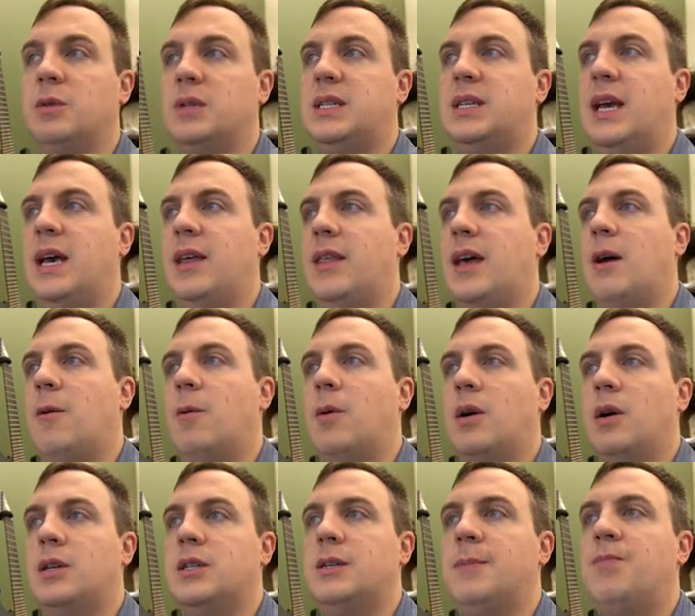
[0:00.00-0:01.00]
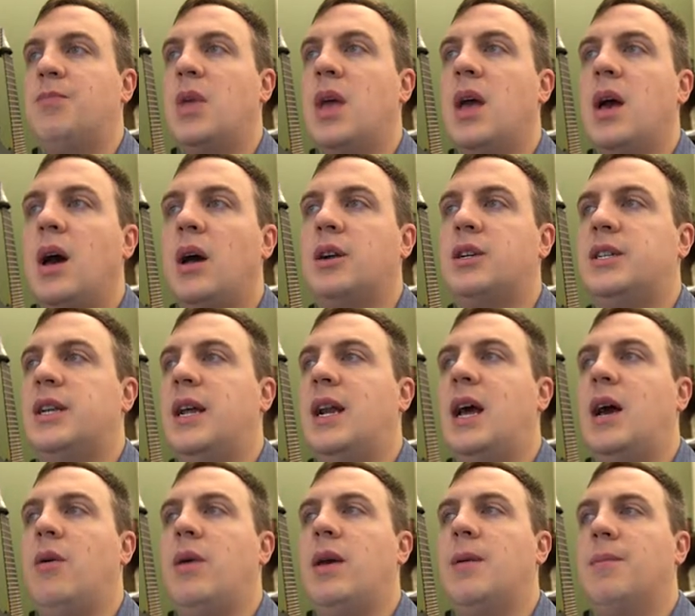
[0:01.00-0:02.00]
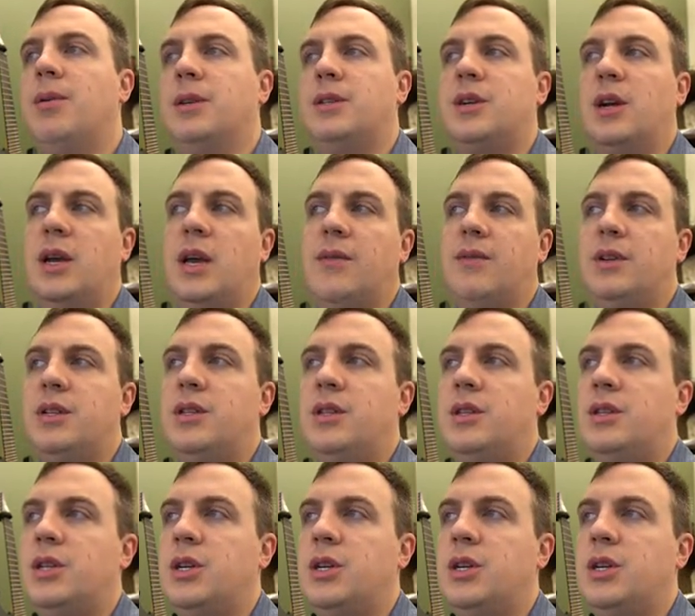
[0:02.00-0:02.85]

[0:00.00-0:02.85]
We'll see how that works understand how inputs are given